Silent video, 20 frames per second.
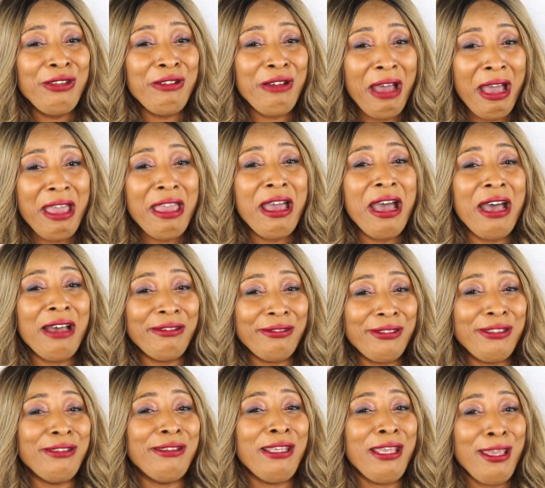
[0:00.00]
I have
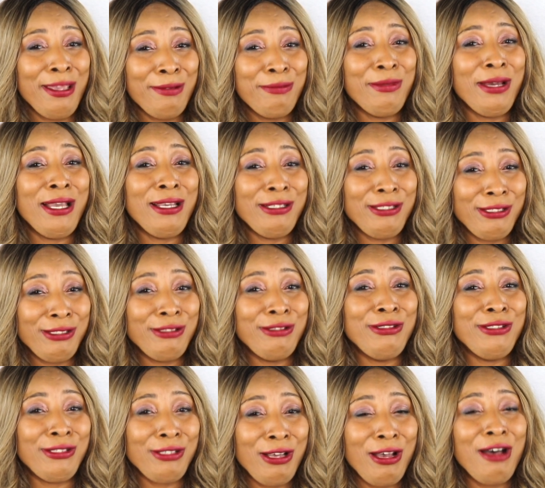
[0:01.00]
to take my
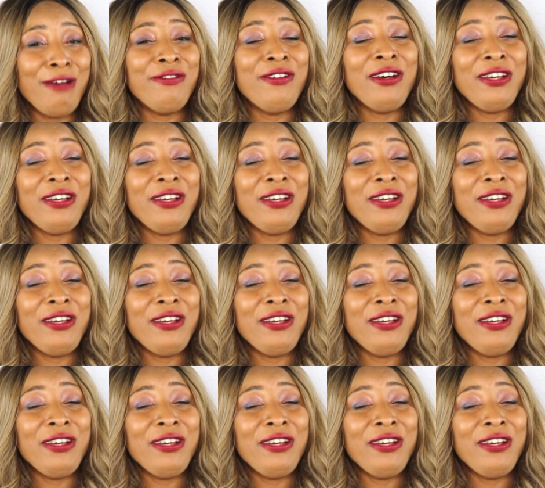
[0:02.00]
shoes off?